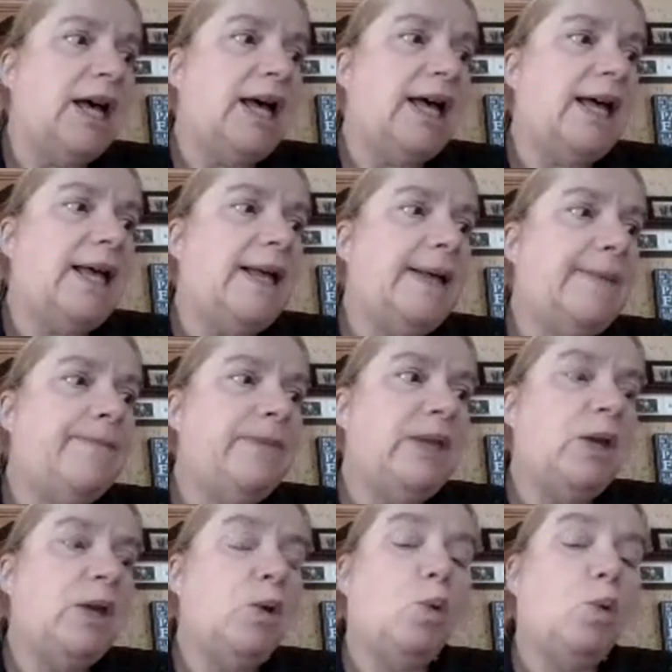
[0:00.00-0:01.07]

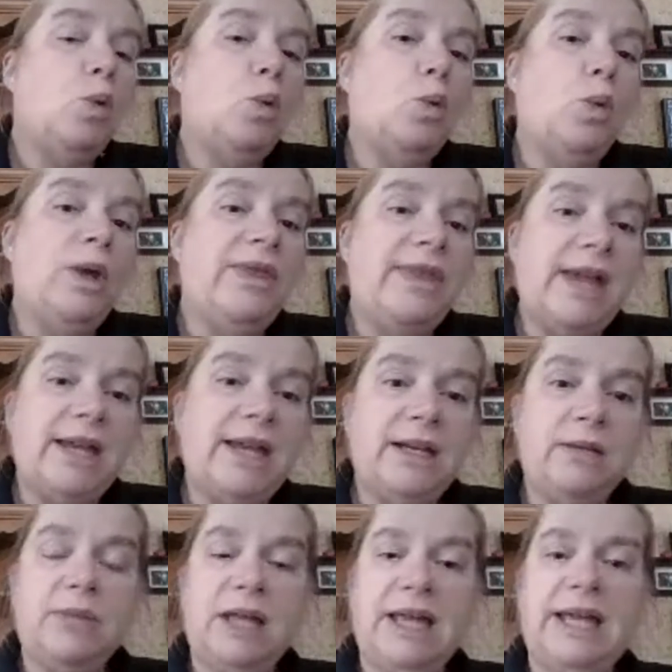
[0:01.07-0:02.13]
With that
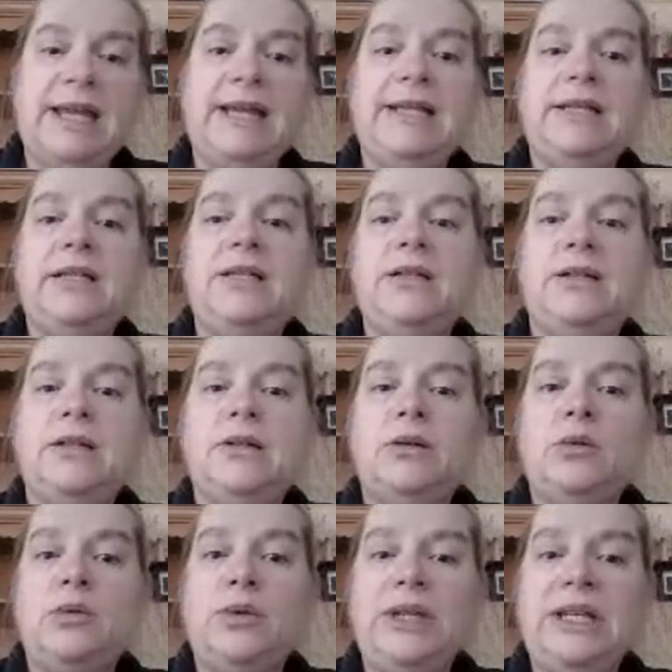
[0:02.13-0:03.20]
in mind,
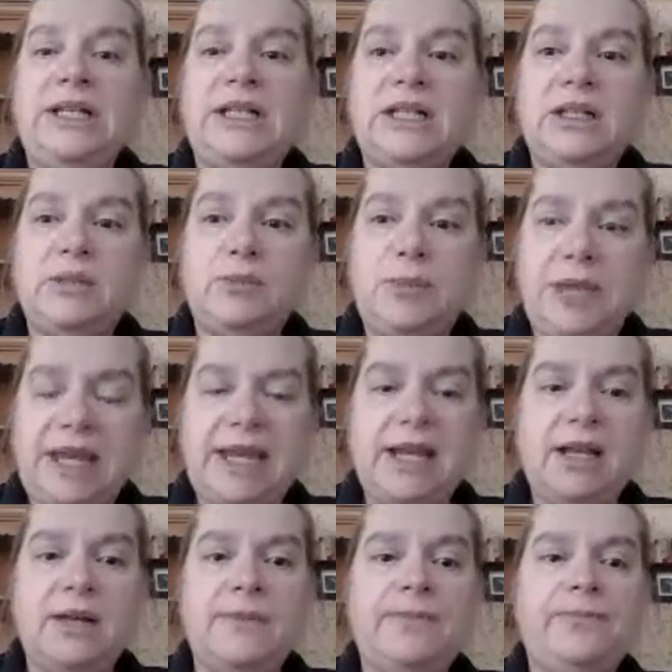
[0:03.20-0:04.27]
we
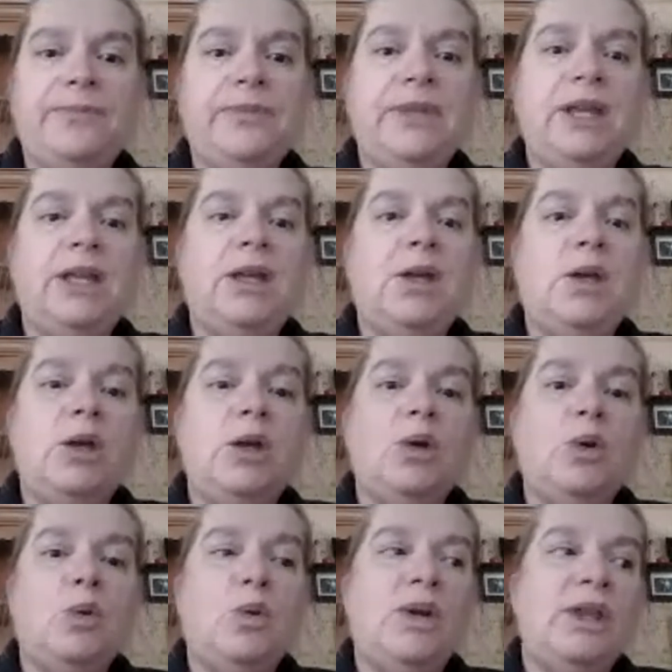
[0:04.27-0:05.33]
speak
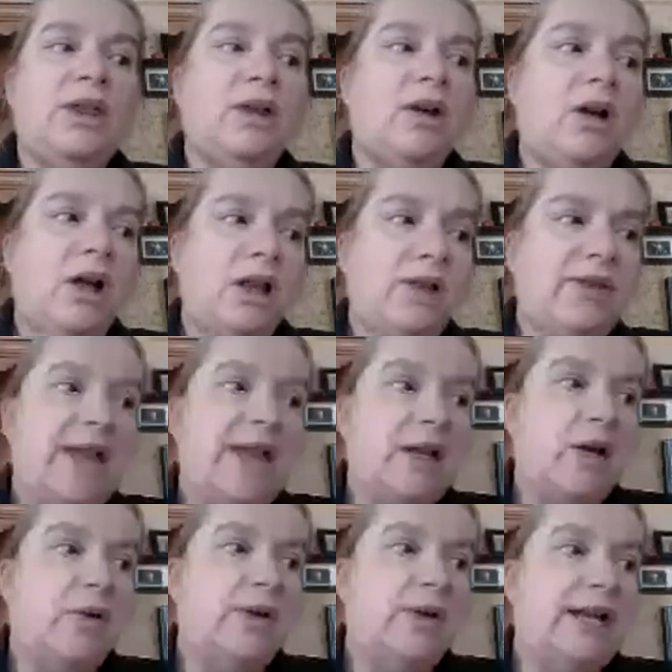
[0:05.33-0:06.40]
with all of
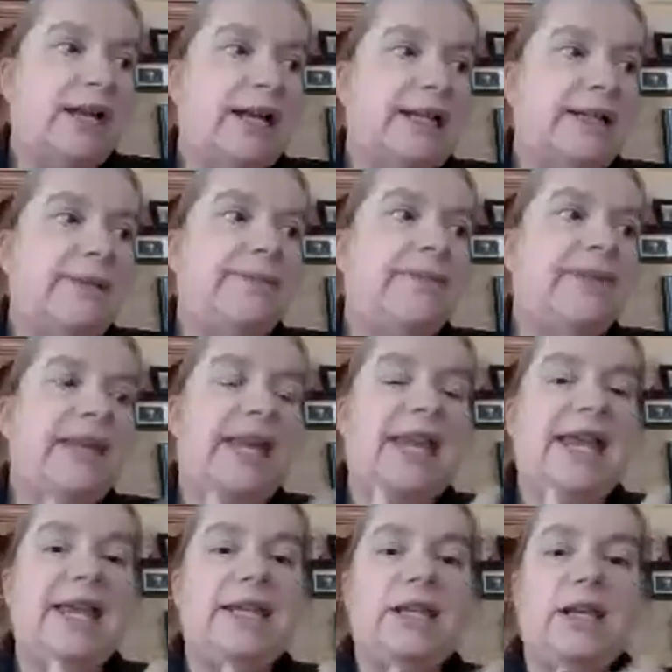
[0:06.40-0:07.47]
that going on
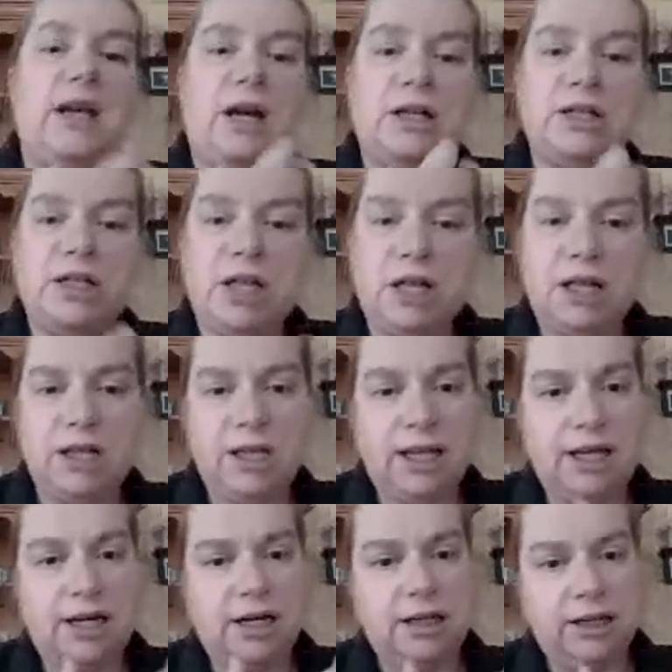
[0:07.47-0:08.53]
in our tongue
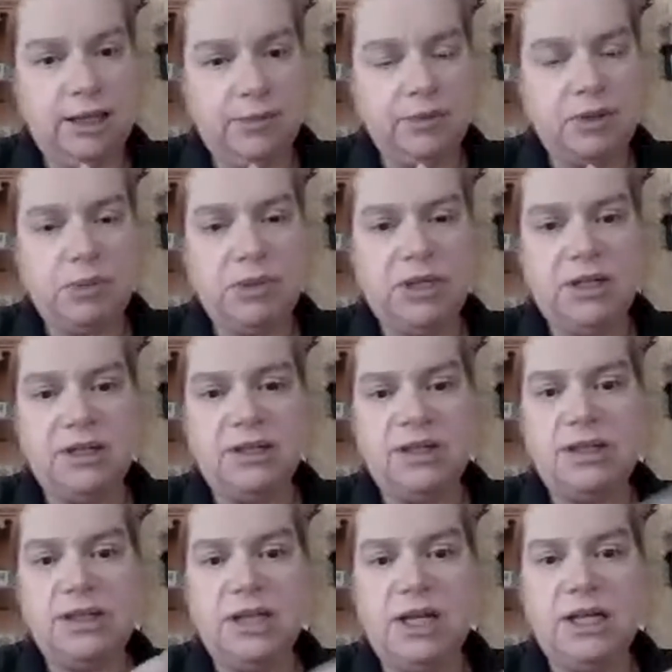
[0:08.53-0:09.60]
and our lips, because
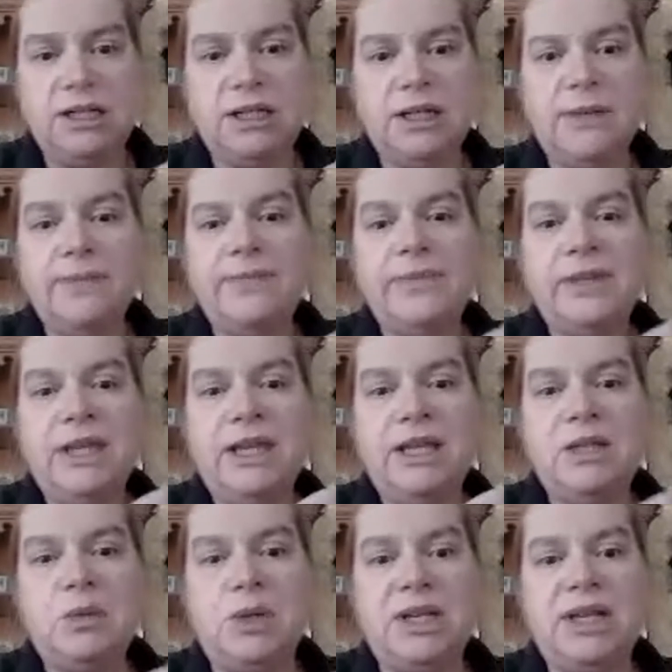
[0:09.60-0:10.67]
the tongue
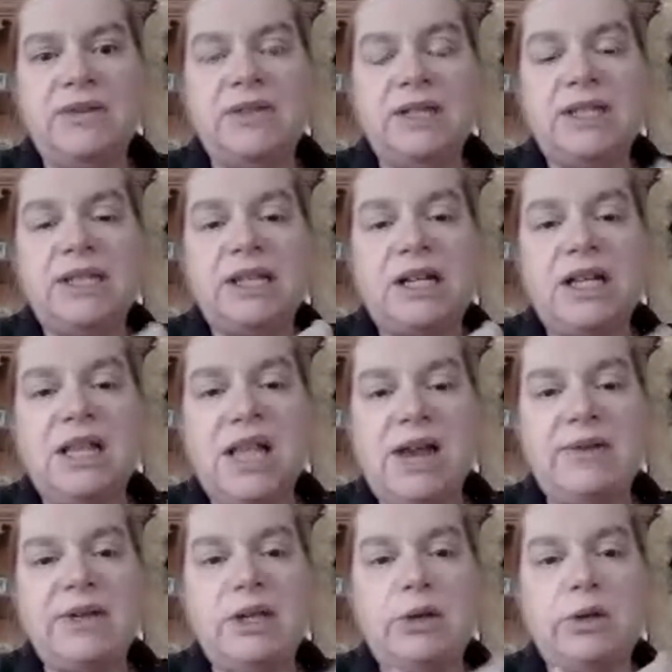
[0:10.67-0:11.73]
is what gives us the
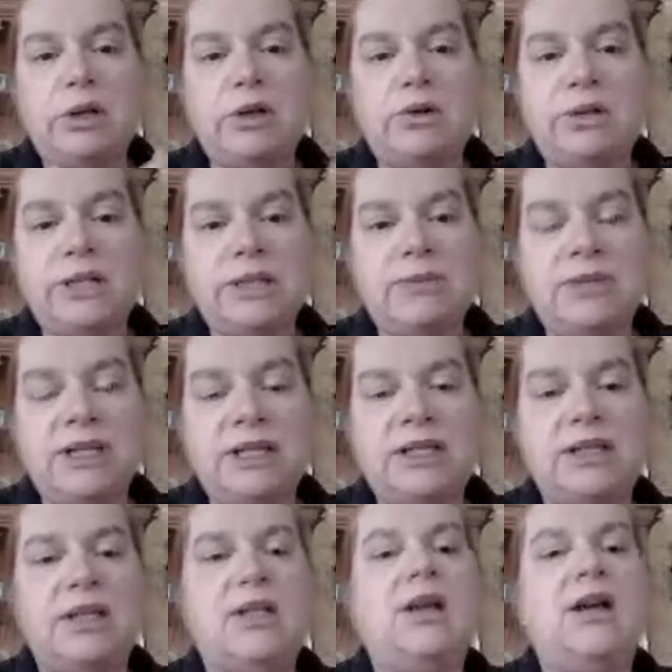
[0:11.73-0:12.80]
clarity or the
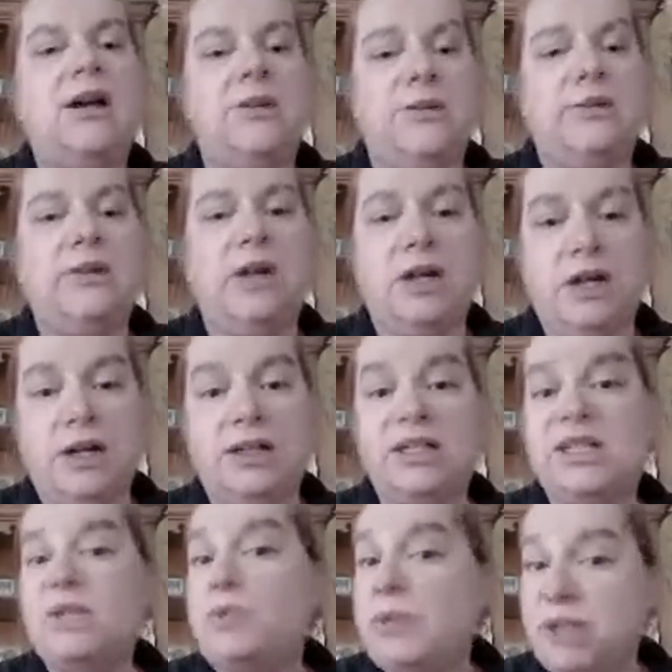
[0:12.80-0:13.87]
crispness of our
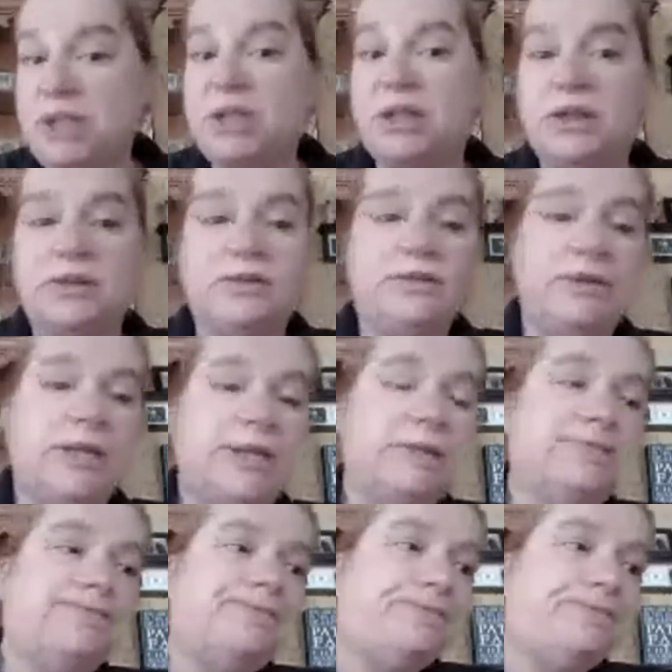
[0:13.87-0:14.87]
speech, right?